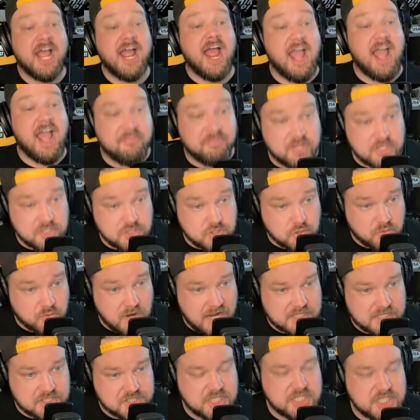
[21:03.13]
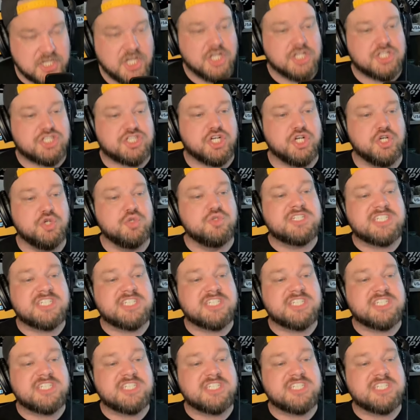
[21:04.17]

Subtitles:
and the direction to